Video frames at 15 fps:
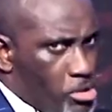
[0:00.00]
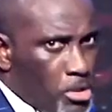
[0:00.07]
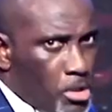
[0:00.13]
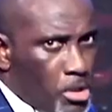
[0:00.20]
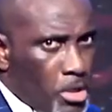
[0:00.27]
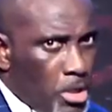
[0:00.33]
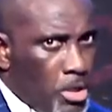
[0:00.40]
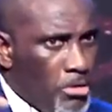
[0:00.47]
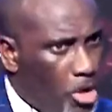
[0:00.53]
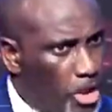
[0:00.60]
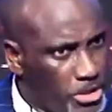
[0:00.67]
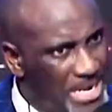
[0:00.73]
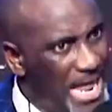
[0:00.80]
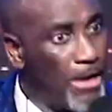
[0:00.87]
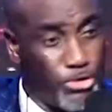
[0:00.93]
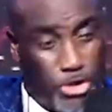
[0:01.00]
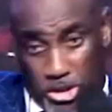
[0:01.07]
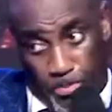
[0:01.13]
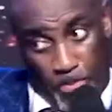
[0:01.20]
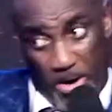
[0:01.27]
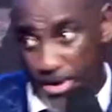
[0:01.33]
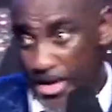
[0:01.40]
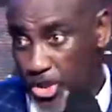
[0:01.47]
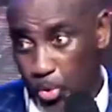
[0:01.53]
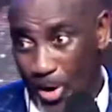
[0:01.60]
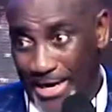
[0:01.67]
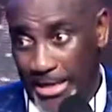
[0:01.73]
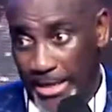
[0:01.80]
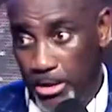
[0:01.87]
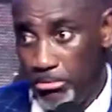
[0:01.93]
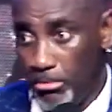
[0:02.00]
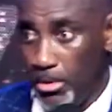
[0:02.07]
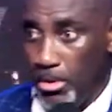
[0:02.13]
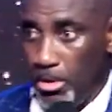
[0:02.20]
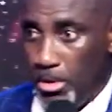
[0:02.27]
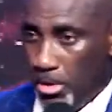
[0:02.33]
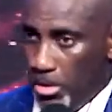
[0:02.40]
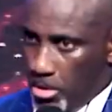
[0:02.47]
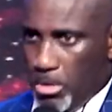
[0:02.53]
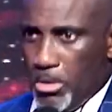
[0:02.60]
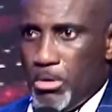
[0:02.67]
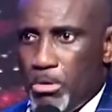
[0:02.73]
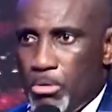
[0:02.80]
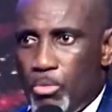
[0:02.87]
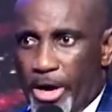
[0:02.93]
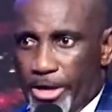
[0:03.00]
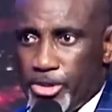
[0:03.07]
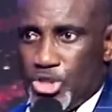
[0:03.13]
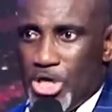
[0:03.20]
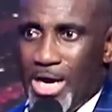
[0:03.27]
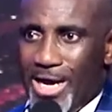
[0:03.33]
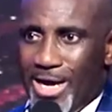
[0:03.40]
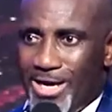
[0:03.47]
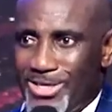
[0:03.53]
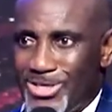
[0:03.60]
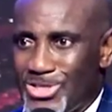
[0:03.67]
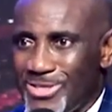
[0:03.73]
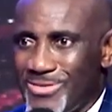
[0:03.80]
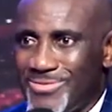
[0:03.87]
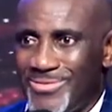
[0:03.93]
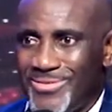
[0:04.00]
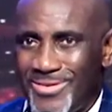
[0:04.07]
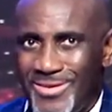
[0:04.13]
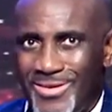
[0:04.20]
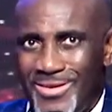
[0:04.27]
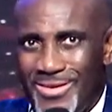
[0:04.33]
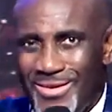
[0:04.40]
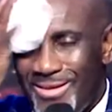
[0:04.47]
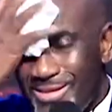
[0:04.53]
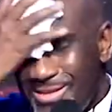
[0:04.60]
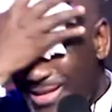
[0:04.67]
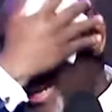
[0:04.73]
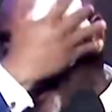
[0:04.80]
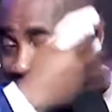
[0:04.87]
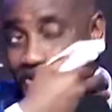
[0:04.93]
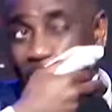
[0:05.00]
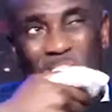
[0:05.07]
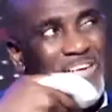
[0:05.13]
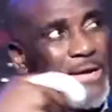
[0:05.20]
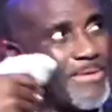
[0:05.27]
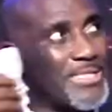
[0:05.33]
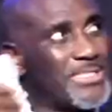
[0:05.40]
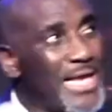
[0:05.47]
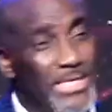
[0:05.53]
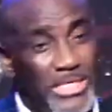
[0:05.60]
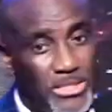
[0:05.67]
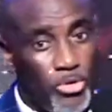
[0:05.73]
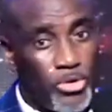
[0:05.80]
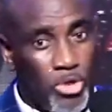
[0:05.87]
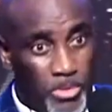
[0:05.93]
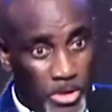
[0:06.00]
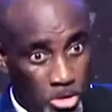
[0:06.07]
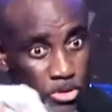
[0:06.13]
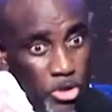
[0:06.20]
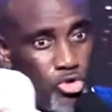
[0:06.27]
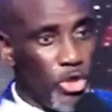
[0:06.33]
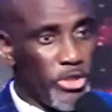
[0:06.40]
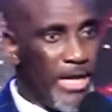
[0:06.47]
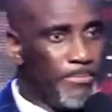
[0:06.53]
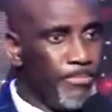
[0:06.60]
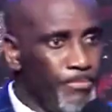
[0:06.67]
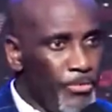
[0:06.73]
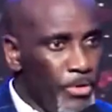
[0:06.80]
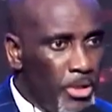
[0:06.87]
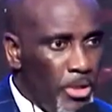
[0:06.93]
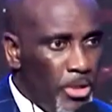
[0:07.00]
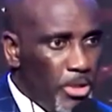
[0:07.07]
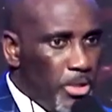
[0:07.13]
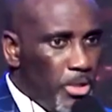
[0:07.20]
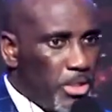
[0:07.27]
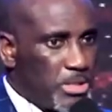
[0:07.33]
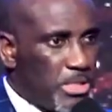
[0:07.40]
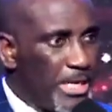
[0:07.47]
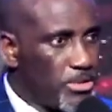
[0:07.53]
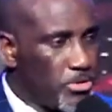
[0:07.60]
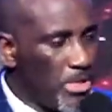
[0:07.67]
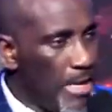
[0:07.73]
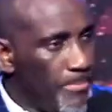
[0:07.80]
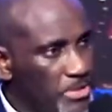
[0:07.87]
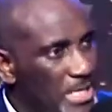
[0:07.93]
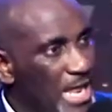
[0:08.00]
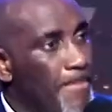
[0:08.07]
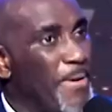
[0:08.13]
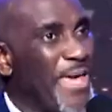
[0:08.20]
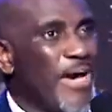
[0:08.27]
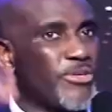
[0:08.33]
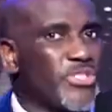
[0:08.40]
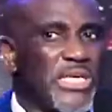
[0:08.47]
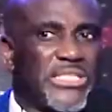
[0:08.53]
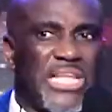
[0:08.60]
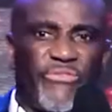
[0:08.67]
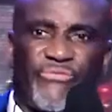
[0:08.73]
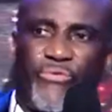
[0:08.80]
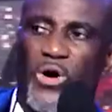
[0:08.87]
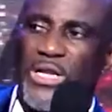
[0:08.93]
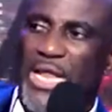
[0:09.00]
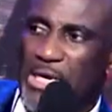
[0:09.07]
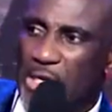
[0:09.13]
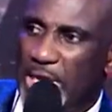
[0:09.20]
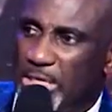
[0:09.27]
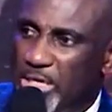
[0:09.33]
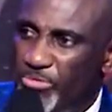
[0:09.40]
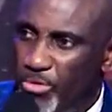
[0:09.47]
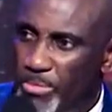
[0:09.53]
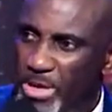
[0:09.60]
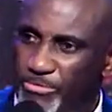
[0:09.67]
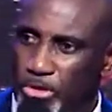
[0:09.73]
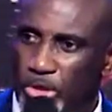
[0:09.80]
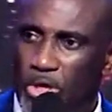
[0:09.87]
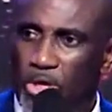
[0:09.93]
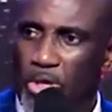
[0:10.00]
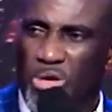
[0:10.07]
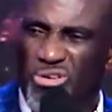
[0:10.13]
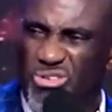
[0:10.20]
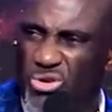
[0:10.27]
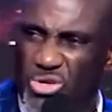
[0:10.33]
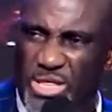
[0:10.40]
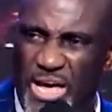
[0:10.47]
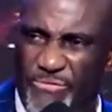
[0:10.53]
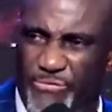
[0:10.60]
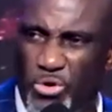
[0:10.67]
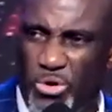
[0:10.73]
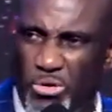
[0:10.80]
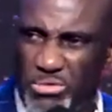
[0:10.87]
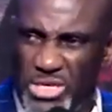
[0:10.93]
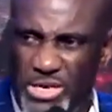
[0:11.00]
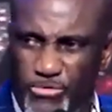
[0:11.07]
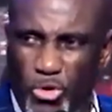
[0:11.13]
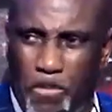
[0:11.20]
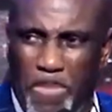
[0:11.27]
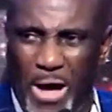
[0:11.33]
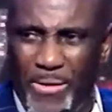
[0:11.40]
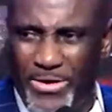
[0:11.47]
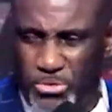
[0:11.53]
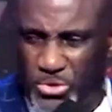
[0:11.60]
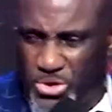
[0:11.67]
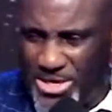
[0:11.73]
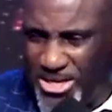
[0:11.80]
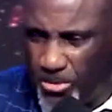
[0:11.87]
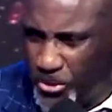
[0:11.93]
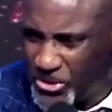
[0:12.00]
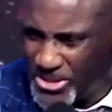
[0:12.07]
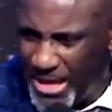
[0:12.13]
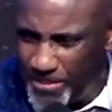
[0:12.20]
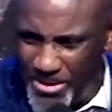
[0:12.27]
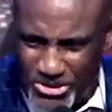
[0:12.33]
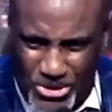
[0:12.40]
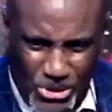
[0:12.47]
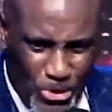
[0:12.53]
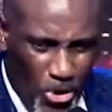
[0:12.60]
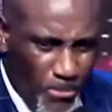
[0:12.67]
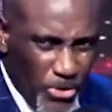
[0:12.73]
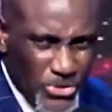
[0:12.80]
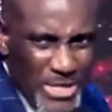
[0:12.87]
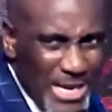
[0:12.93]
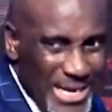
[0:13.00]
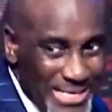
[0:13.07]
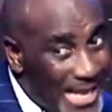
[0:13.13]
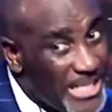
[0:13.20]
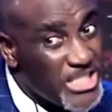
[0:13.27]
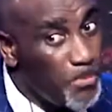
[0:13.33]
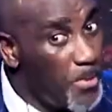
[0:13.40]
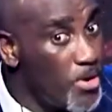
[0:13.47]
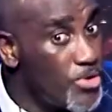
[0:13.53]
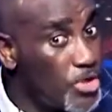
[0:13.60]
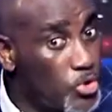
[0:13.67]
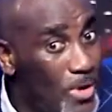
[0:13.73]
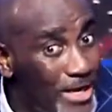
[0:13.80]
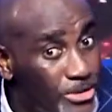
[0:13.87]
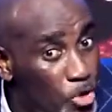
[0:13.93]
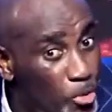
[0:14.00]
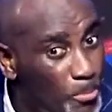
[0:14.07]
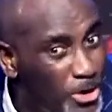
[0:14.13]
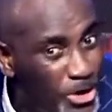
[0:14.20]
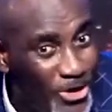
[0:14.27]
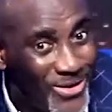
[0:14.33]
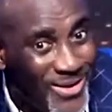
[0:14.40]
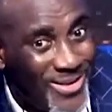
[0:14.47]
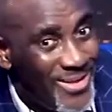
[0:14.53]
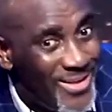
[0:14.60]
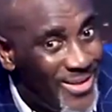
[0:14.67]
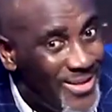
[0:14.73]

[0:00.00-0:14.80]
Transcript: coming to restore that spiritual glory. So the devil will not kick you around anymore. You can kick them around. Here you now have spiritual what? Authority. Not only natural dominion that you had, but now spiritual. Does that make sense?